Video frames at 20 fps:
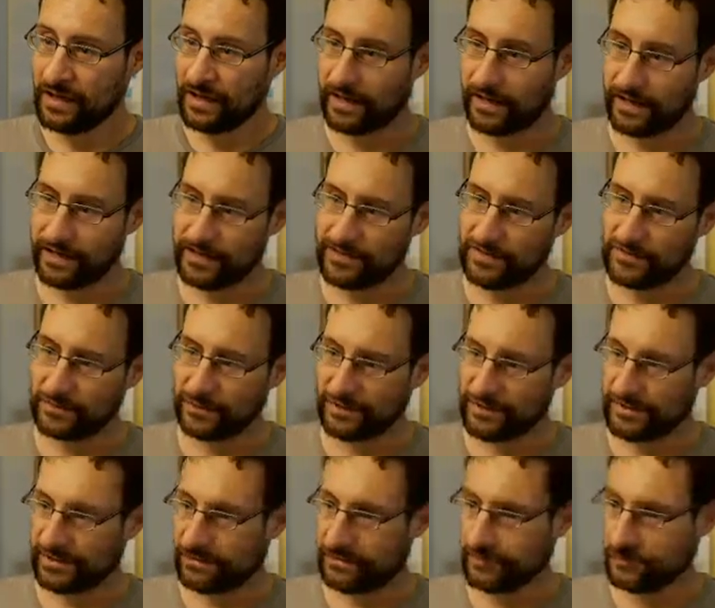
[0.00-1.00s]
I
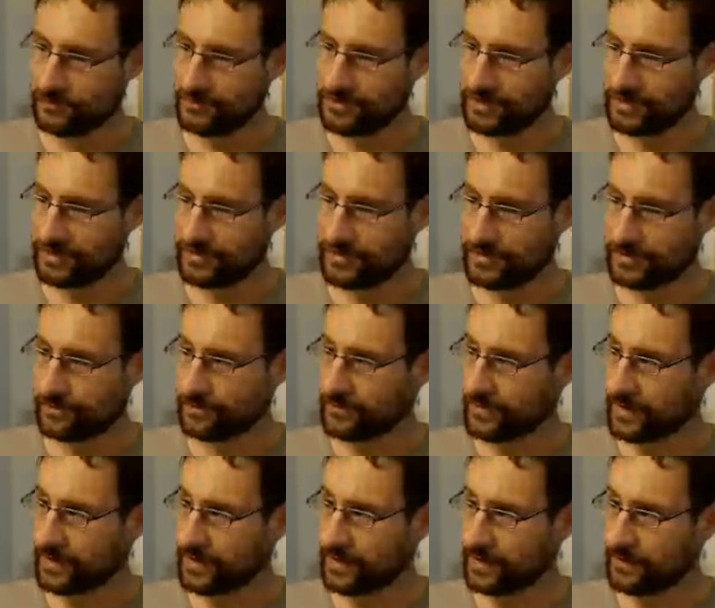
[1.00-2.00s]
installed that for test,
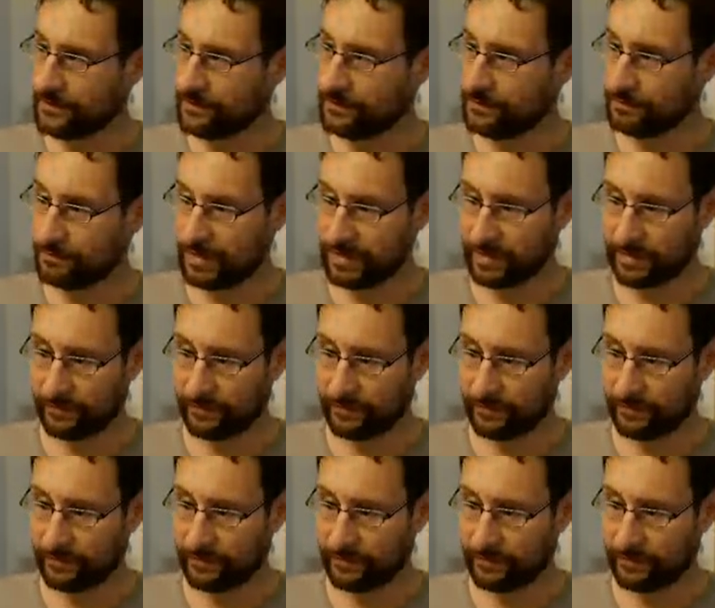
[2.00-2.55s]
but